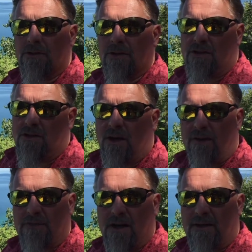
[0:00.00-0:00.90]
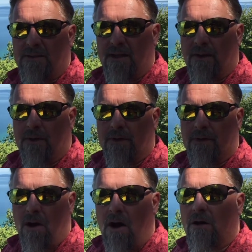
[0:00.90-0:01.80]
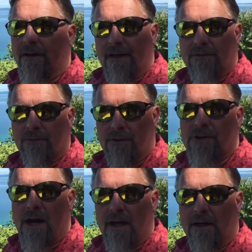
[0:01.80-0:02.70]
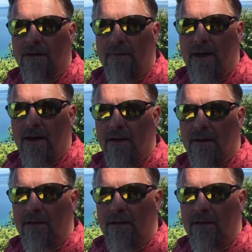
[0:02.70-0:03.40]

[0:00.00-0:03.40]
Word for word: Just in the off chance that he would call and ask for a shotgun back.